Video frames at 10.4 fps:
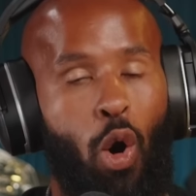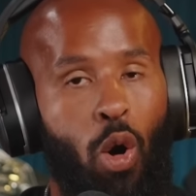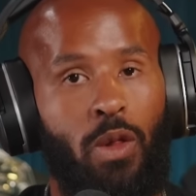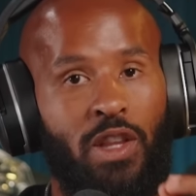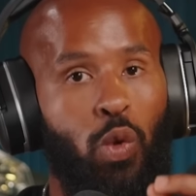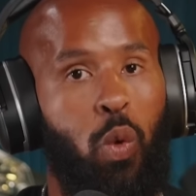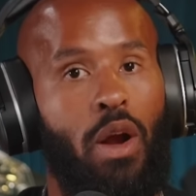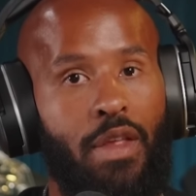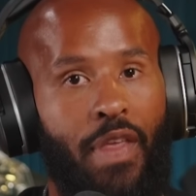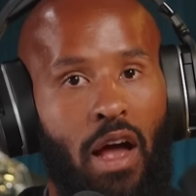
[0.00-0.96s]
only
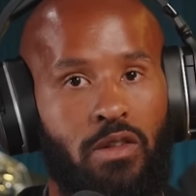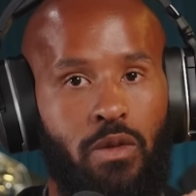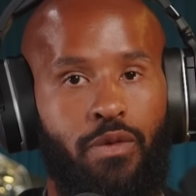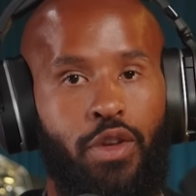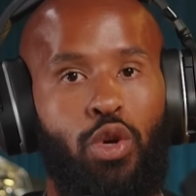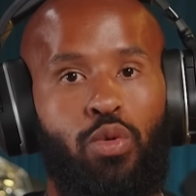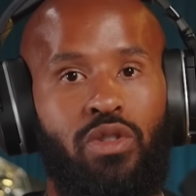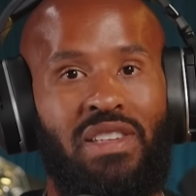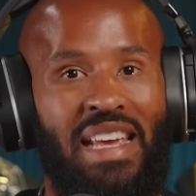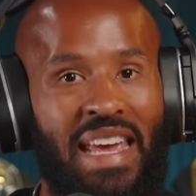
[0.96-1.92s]
20,000
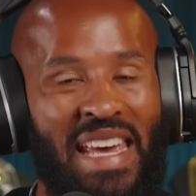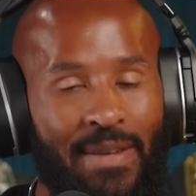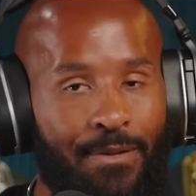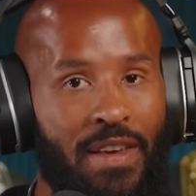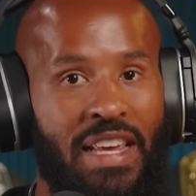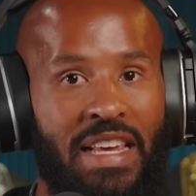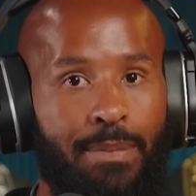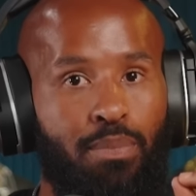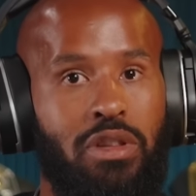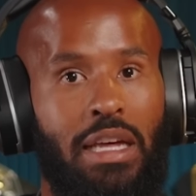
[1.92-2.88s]
viewers if he
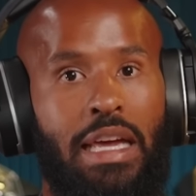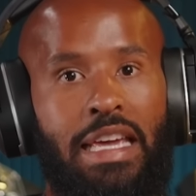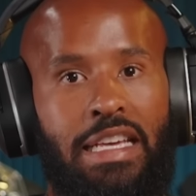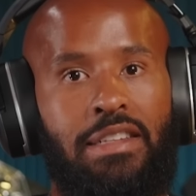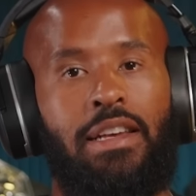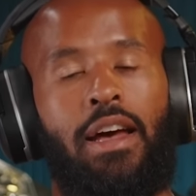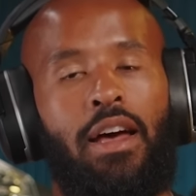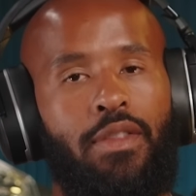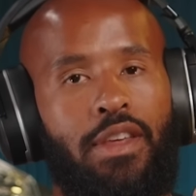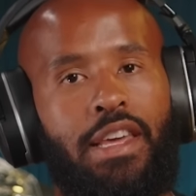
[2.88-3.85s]
plays
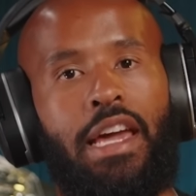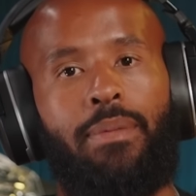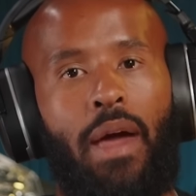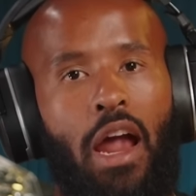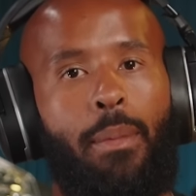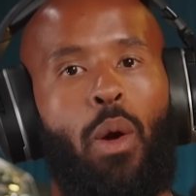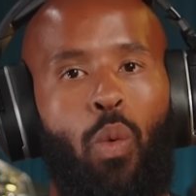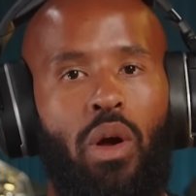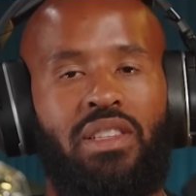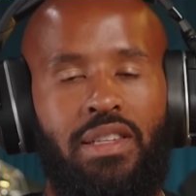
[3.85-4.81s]
the game that everybody
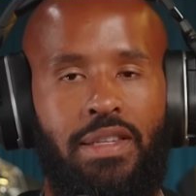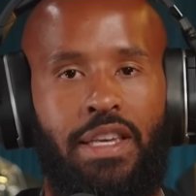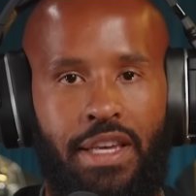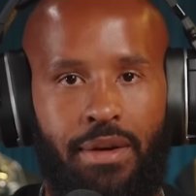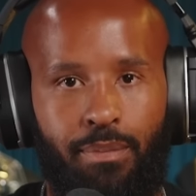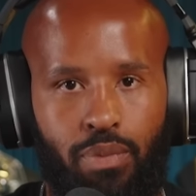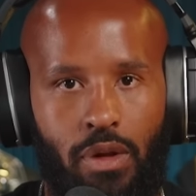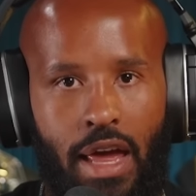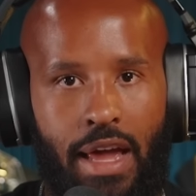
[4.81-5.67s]
wants to see him play.